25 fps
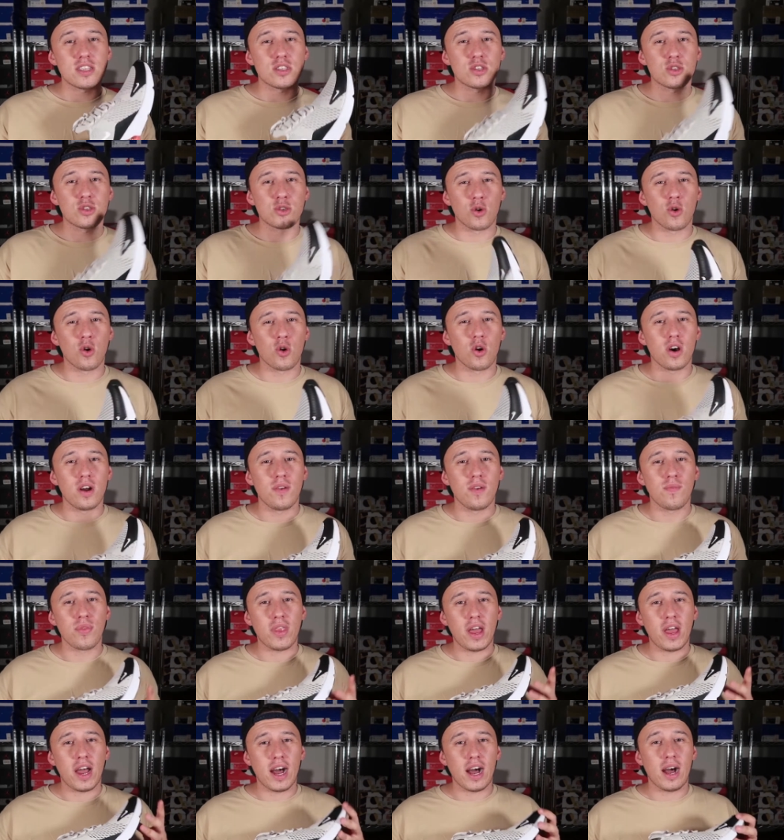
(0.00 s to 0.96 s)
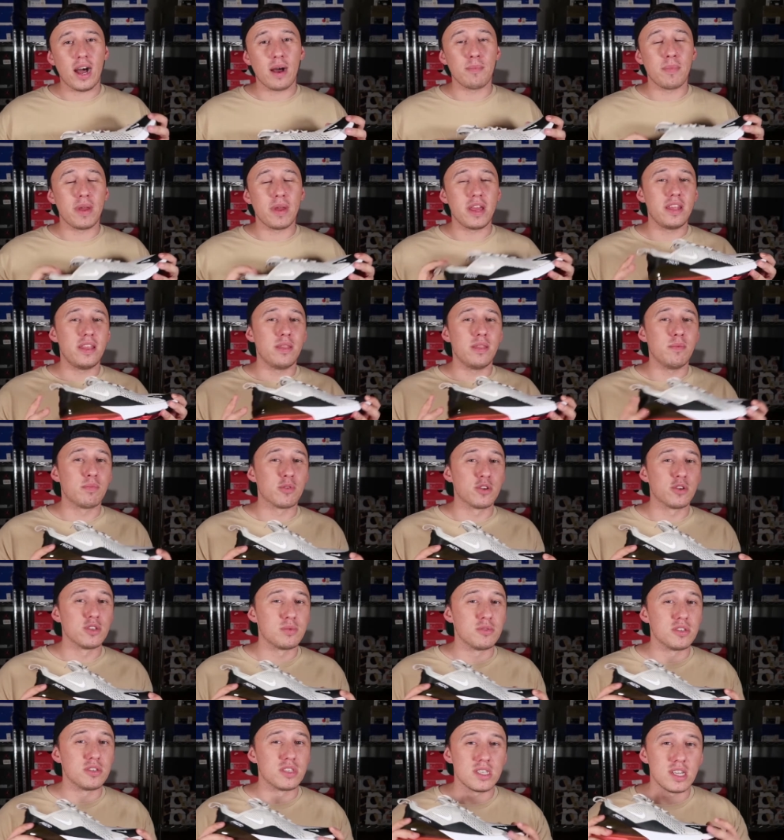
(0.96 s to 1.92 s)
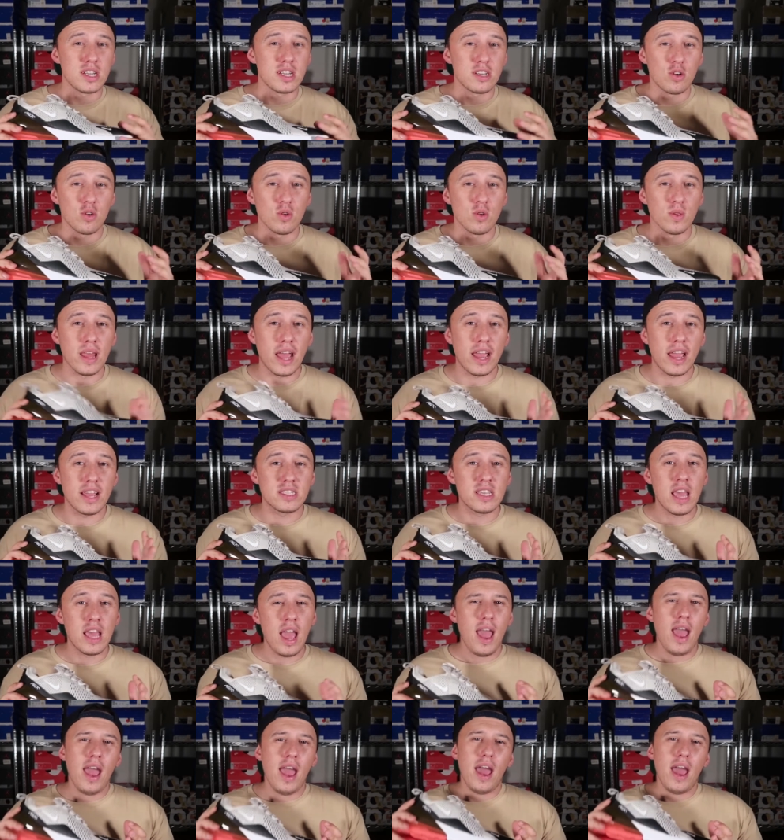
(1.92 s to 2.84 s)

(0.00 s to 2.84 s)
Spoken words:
store in Brisbane City called Lace,